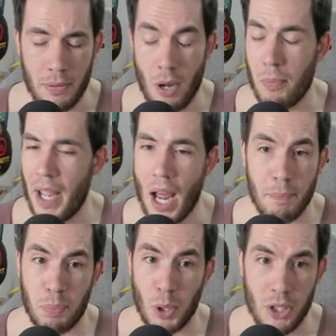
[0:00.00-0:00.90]
oh man, I'm
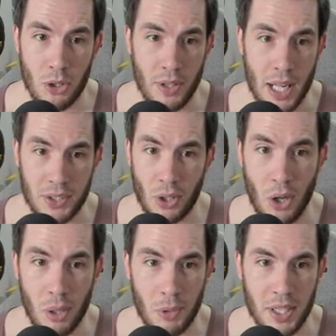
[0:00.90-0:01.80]
pretty sure that's
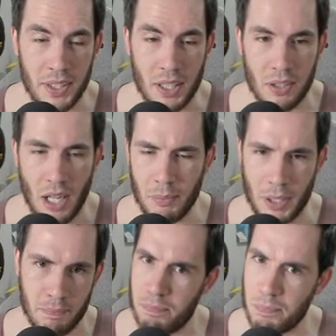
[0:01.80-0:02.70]
Tom right there. I'm like
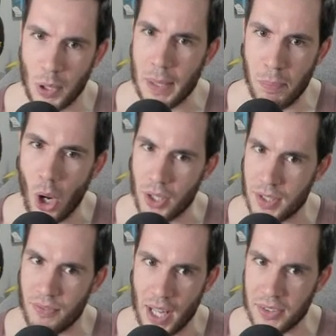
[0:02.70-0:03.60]
pretty
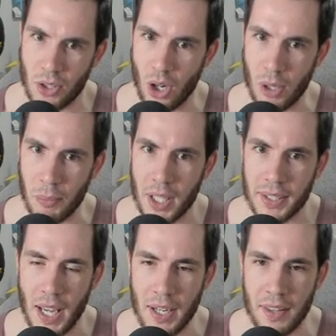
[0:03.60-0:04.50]
positive that's Tom.
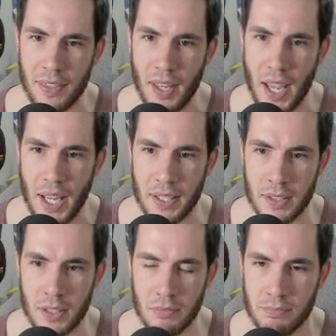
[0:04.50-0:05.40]
Kenneth
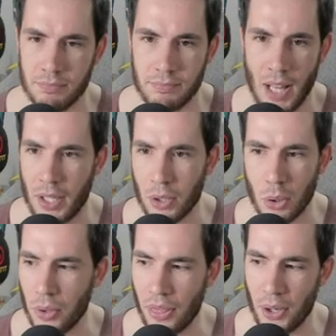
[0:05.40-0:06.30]
and I don't know
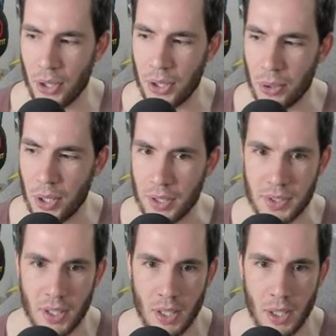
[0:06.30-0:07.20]
who the third dude is.
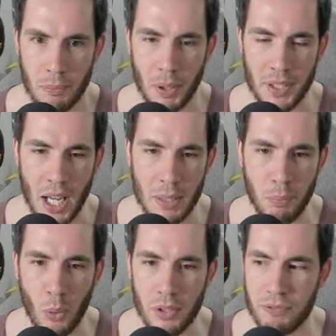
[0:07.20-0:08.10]
But
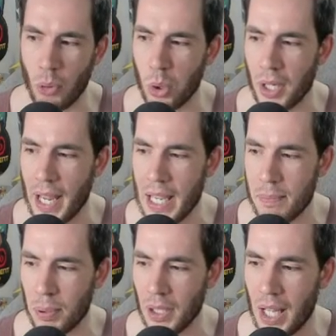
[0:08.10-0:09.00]
9.4 A
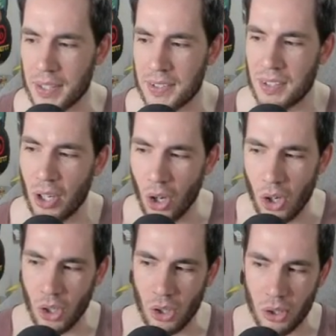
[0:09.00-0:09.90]
plus. Fair
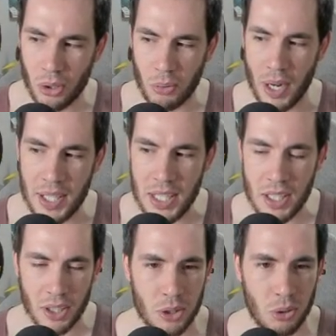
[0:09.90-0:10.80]
already warning.
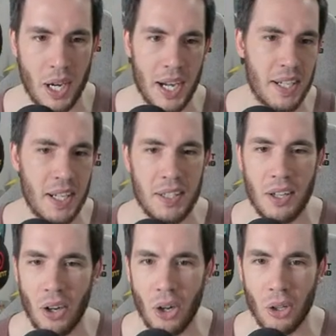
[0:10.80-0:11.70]
graded,
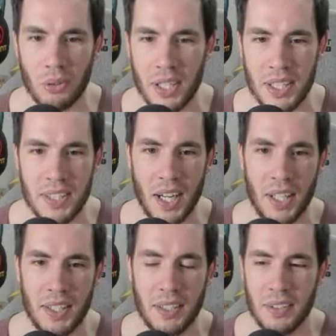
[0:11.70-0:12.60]
already
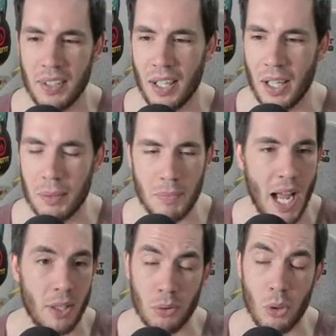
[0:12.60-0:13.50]
done. Um, I
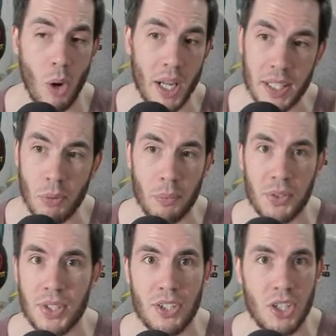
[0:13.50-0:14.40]
don't know why he went with
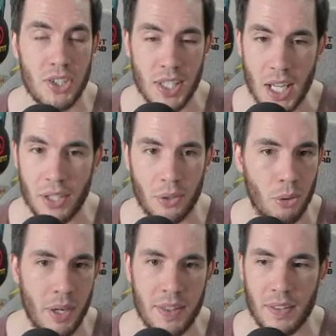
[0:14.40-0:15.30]
CGC. Block. I don't
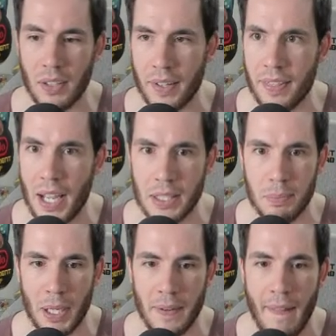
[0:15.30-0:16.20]
know anything like that,
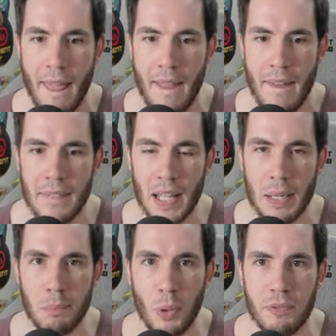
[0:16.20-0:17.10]
but
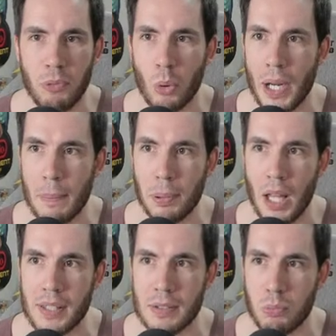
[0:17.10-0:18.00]
9.4 A
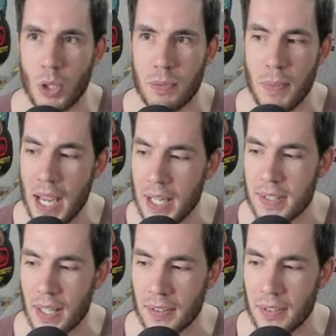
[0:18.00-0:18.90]
plus, which makes
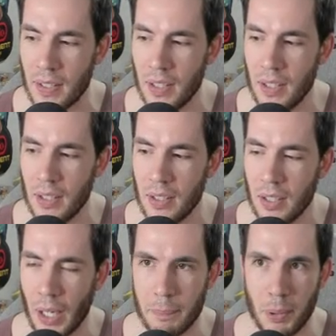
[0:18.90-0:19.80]
it
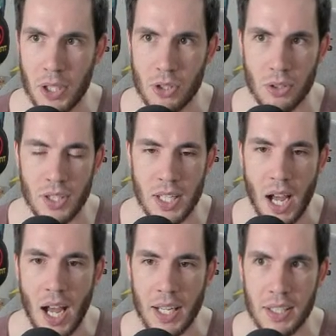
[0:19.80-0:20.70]
I'm pretty sure the
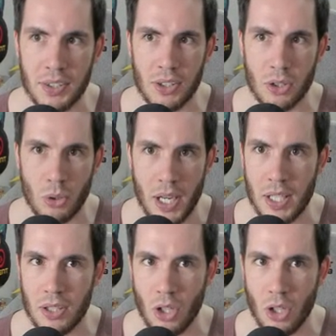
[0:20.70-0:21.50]
highest graded